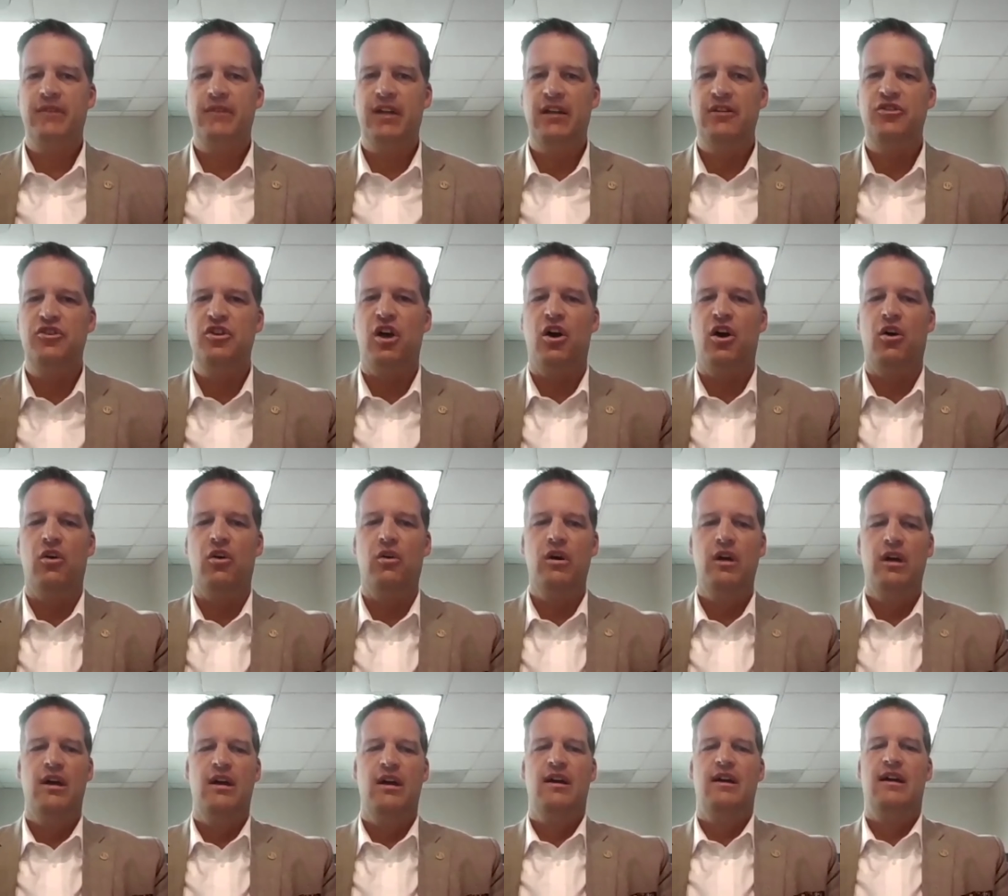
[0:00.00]
And so,
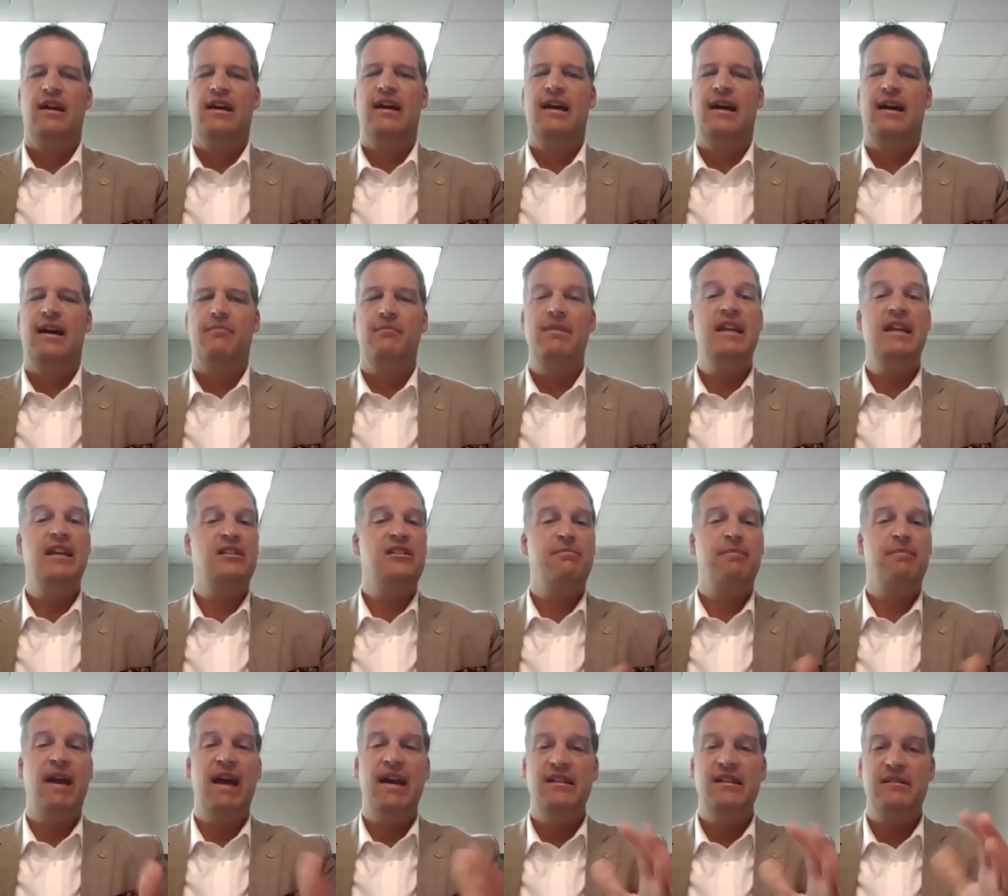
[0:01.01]
uh, meeting
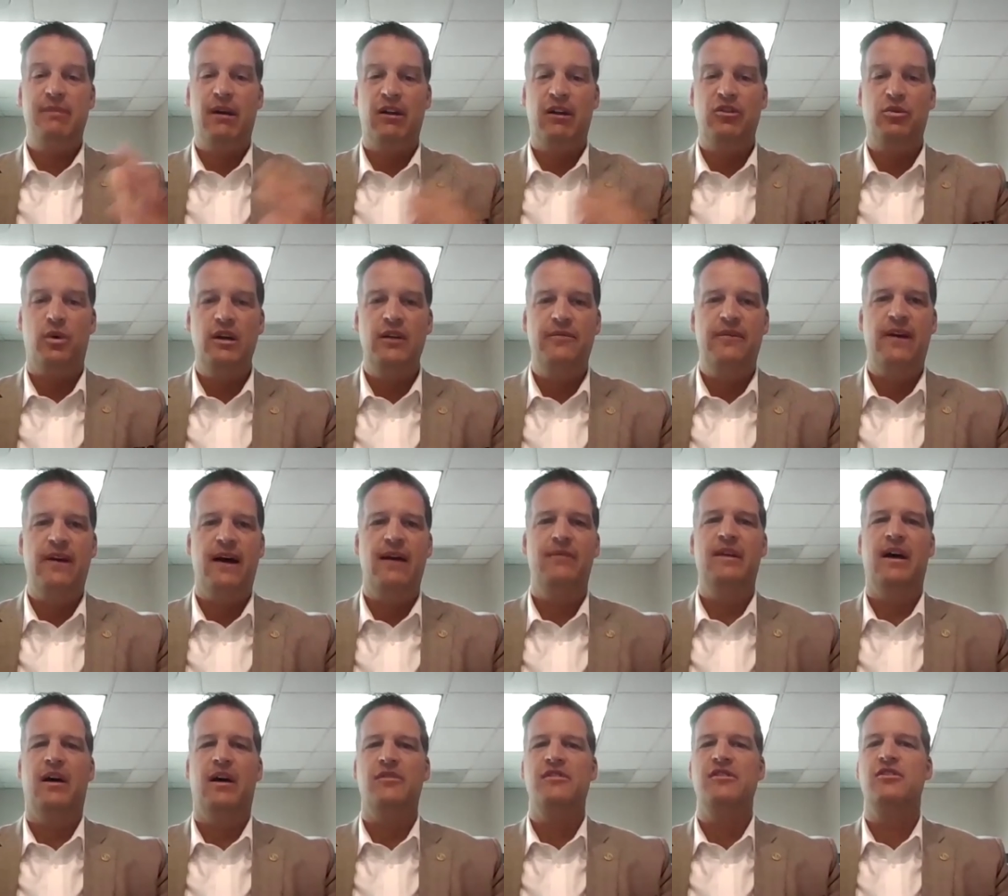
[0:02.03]
space, about
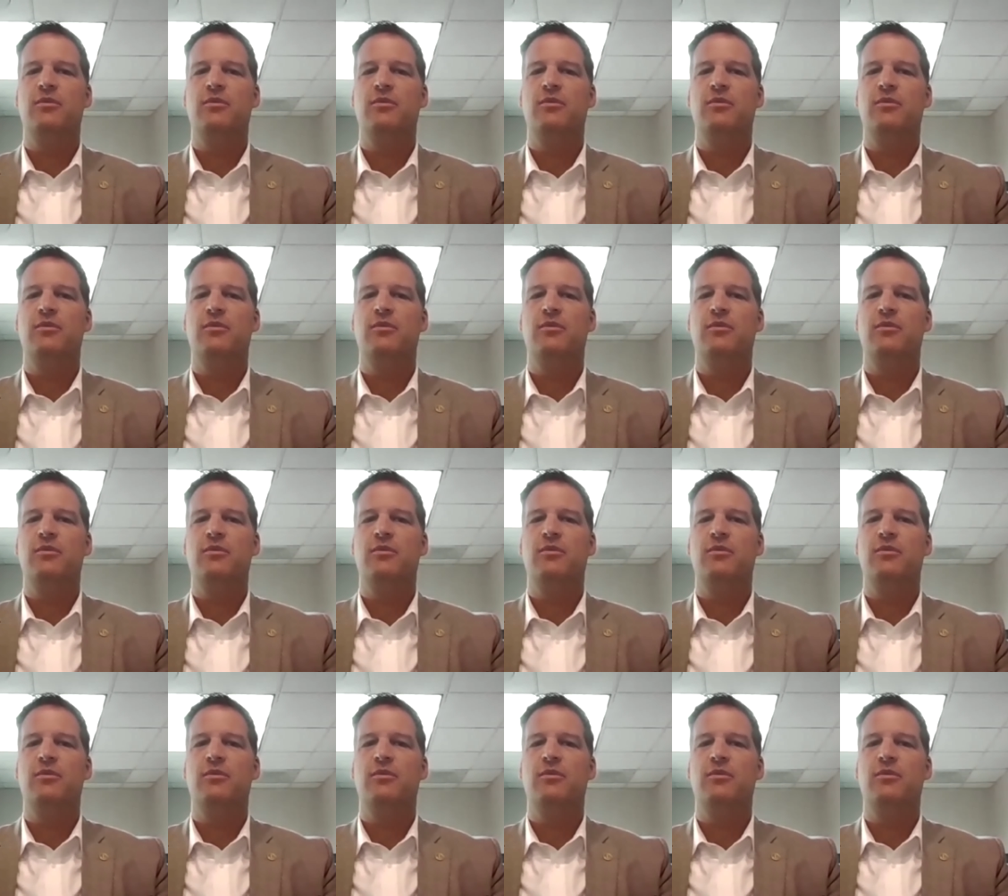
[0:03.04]
25,000